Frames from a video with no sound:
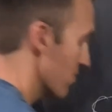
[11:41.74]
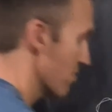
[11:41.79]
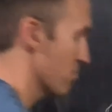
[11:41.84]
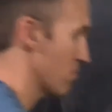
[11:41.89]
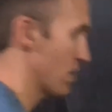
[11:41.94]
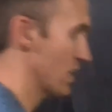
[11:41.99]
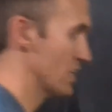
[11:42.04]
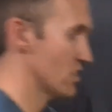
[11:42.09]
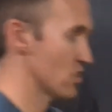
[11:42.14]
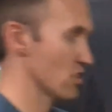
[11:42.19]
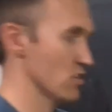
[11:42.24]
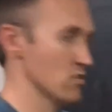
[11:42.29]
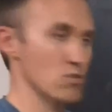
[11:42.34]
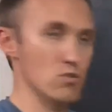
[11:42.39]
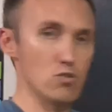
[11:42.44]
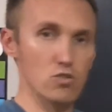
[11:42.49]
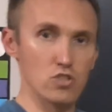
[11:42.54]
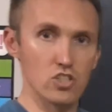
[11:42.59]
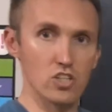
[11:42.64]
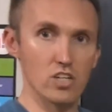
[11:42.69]
my
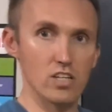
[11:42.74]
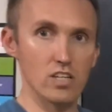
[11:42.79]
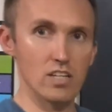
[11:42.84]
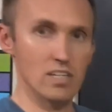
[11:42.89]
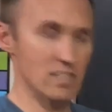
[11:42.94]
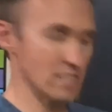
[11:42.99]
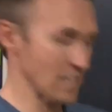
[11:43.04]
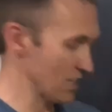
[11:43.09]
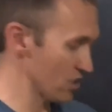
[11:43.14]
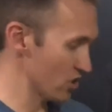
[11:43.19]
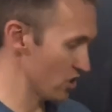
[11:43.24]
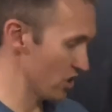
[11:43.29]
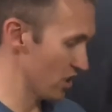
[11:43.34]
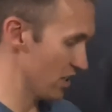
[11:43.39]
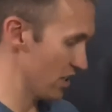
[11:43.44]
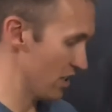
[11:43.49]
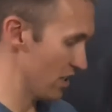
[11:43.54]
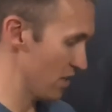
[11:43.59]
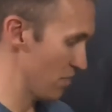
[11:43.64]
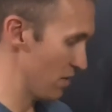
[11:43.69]
solution is actually
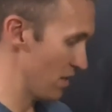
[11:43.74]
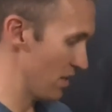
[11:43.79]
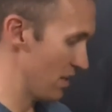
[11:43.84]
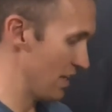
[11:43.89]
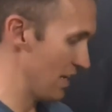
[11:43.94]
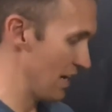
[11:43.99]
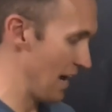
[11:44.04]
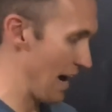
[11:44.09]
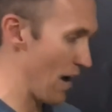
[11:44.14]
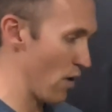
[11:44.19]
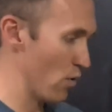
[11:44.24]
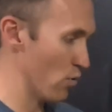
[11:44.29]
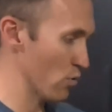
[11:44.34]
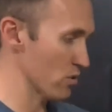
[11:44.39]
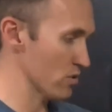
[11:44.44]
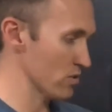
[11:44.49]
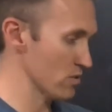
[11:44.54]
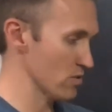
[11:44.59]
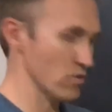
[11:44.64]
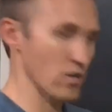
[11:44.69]
going to be the
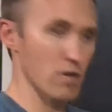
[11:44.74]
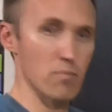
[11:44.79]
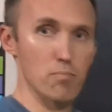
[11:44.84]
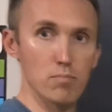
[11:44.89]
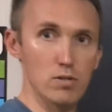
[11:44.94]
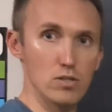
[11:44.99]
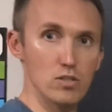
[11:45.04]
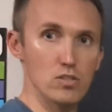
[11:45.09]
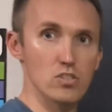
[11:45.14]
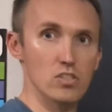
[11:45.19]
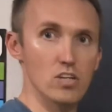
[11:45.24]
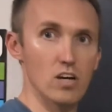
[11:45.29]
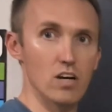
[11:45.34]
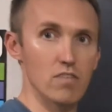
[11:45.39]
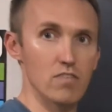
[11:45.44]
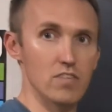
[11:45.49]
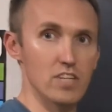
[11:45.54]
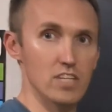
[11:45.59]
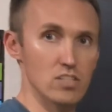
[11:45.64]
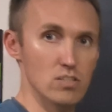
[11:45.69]
outer numbers
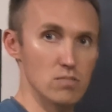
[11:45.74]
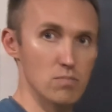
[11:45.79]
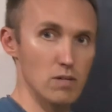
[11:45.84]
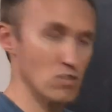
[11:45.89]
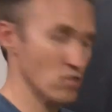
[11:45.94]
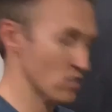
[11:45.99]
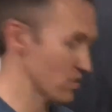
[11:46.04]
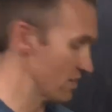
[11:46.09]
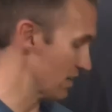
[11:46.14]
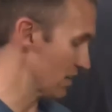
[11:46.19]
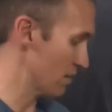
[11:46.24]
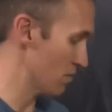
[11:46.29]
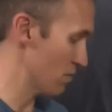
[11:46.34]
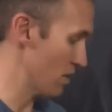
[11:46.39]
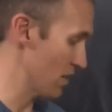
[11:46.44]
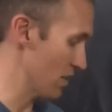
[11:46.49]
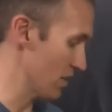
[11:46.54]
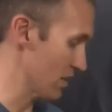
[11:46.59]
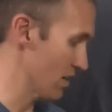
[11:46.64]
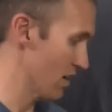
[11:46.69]
of this matrix vector
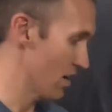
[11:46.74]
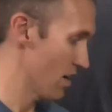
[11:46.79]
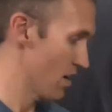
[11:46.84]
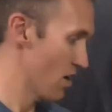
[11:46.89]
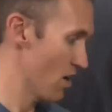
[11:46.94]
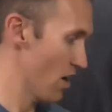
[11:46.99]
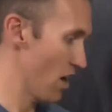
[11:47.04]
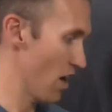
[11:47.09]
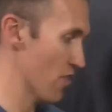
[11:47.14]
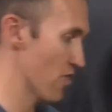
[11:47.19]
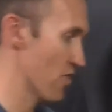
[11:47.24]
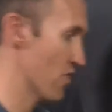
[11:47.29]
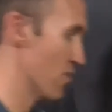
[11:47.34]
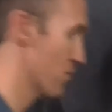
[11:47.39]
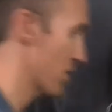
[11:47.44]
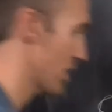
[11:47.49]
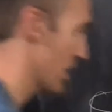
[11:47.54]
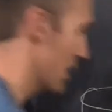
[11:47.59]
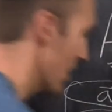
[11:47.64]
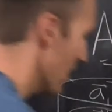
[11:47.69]
product. A
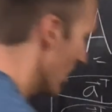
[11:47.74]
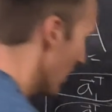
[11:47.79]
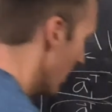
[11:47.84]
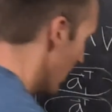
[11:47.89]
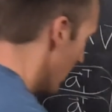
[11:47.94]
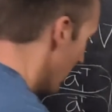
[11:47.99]
3